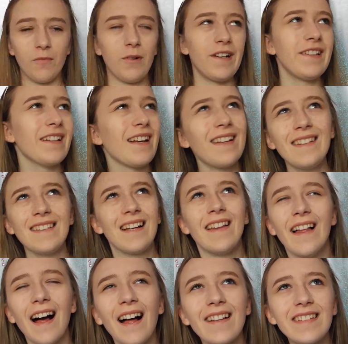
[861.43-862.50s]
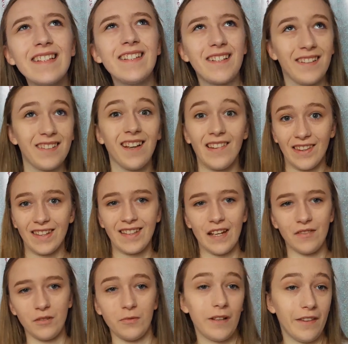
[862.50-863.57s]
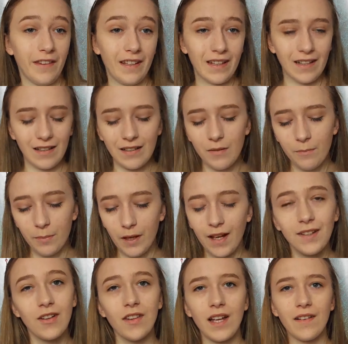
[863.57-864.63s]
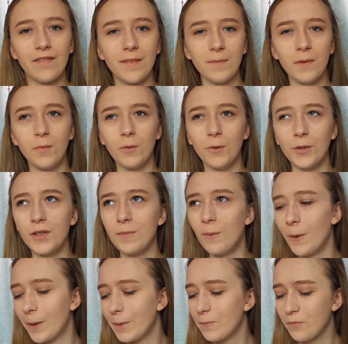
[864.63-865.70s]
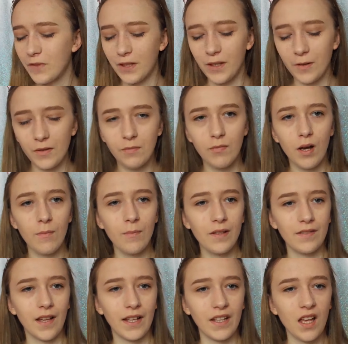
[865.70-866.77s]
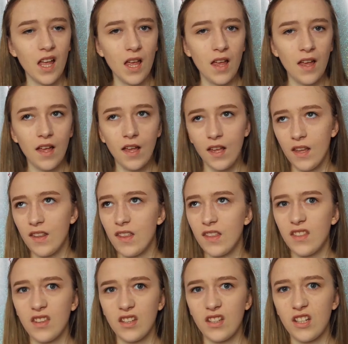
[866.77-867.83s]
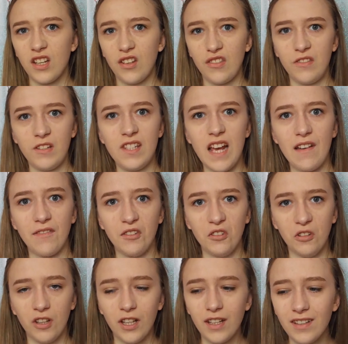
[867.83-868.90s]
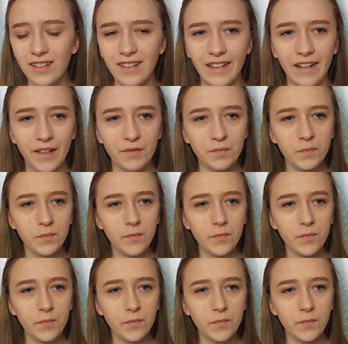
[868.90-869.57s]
Why did I say that? Teachers are the devil. Well, they are. But I got that from the water boy. You know, his mum is like, girl's the devil, you know?